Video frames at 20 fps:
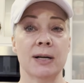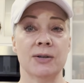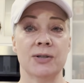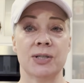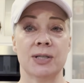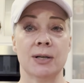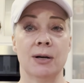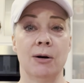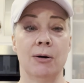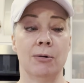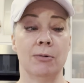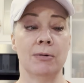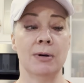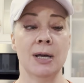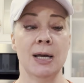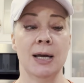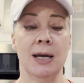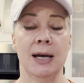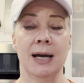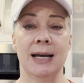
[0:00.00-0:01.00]
So
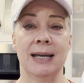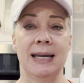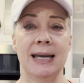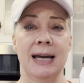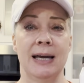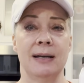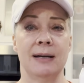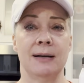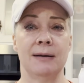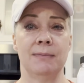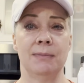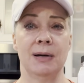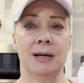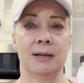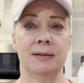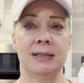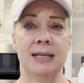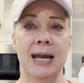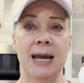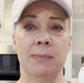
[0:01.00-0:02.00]
again, a
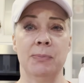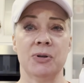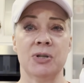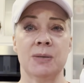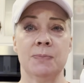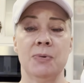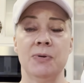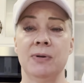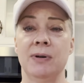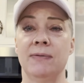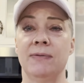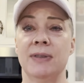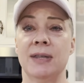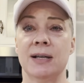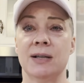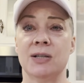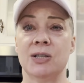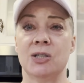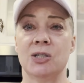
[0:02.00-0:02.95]
tablespoon of this